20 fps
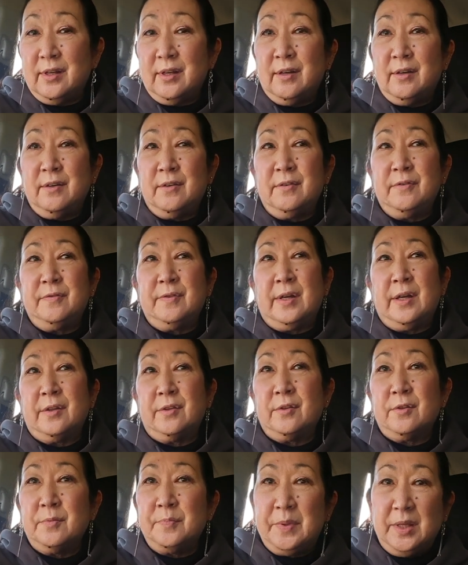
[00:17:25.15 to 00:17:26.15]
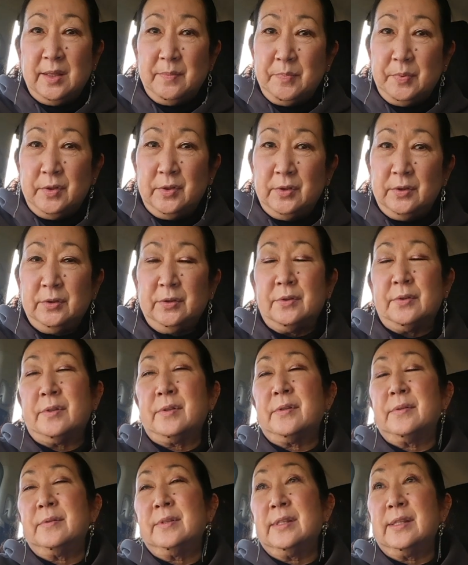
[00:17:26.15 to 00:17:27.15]
of other people
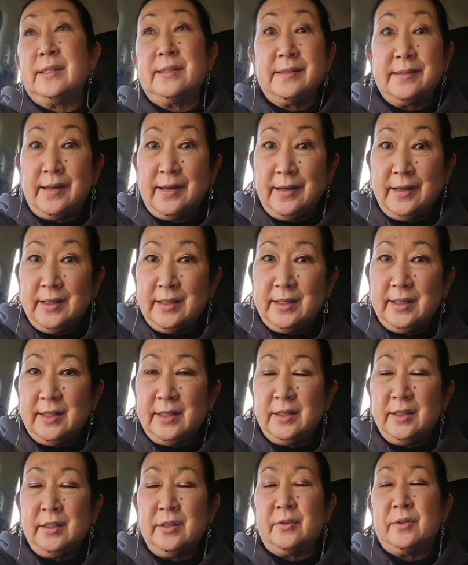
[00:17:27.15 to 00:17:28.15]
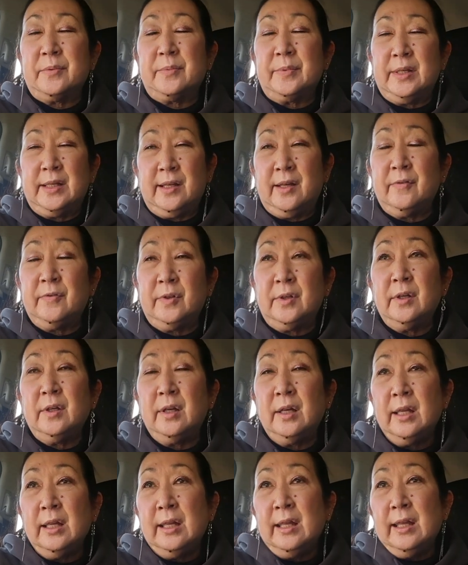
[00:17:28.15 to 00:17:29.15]
or society or whatever.
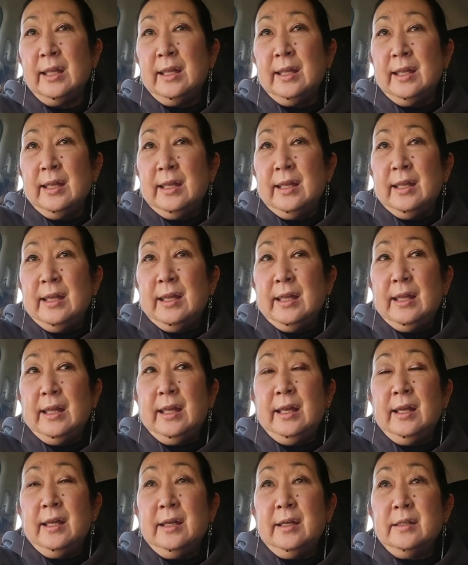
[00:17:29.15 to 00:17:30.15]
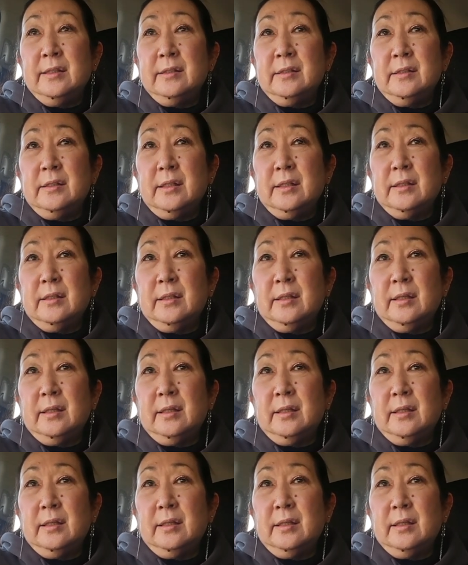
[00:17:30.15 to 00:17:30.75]
And